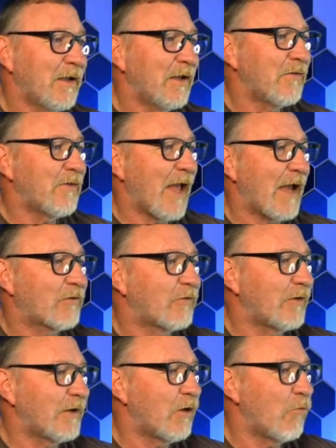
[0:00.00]
It's
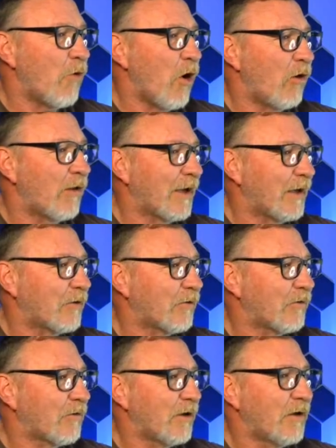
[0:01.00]
actually a wall
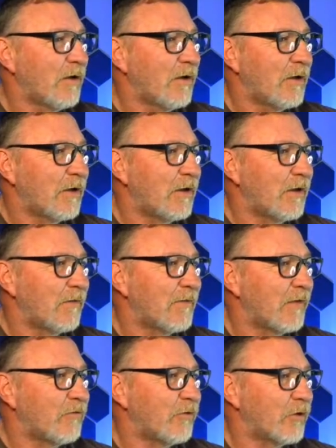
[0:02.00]
hanger
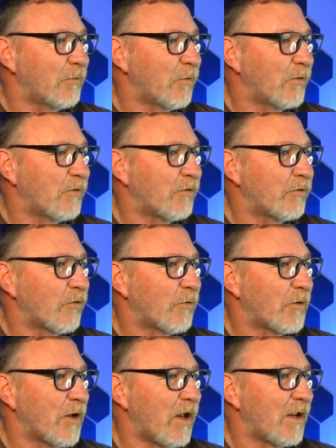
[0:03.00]
that you could put the
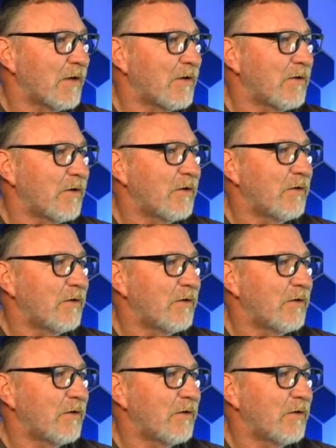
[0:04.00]
sword on.